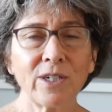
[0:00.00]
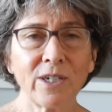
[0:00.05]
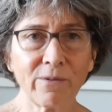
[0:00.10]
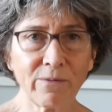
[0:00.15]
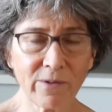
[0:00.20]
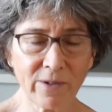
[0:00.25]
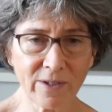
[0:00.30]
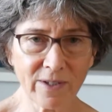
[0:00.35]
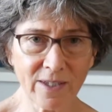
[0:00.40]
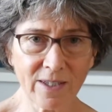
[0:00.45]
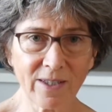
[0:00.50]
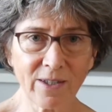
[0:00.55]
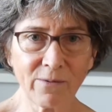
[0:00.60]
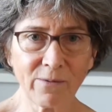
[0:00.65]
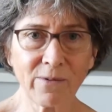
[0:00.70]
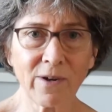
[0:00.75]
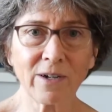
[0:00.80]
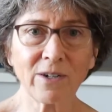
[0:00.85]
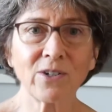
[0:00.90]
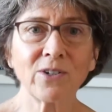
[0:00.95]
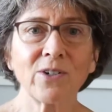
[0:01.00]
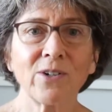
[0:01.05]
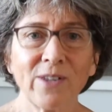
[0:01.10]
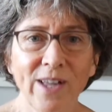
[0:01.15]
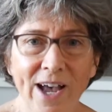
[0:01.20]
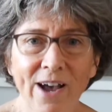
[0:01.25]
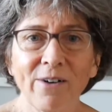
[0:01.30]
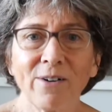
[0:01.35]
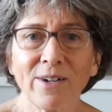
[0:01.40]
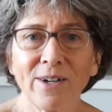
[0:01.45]
difference in the functional
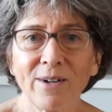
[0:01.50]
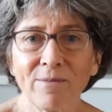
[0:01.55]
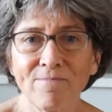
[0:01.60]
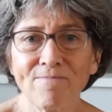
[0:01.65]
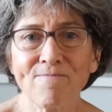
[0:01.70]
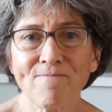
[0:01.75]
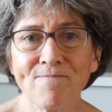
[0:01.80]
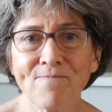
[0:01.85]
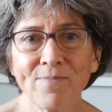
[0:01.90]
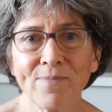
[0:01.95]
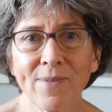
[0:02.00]
outcome.